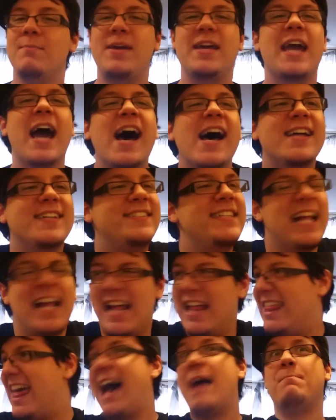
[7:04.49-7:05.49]
Because
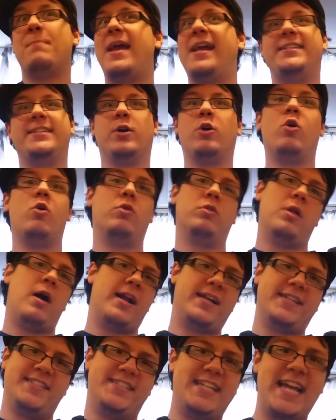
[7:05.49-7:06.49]
that makes a whole
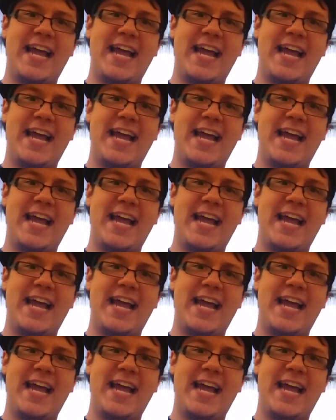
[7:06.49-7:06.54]
lot of